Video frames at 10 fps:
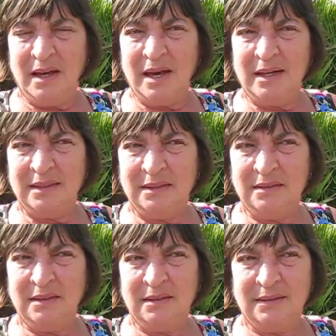and
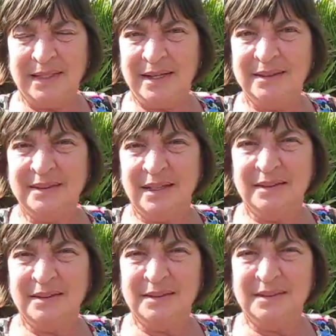day
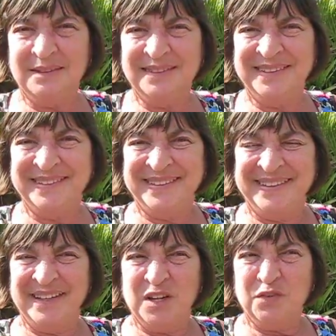centres
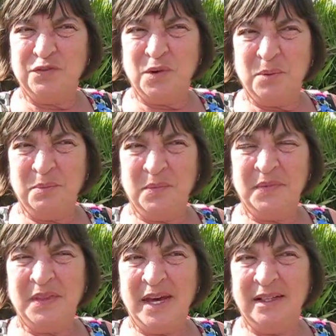from
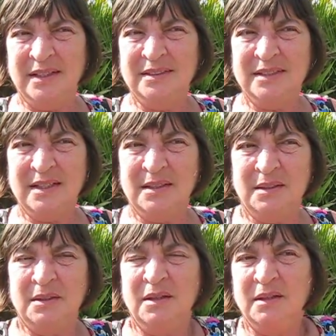then until,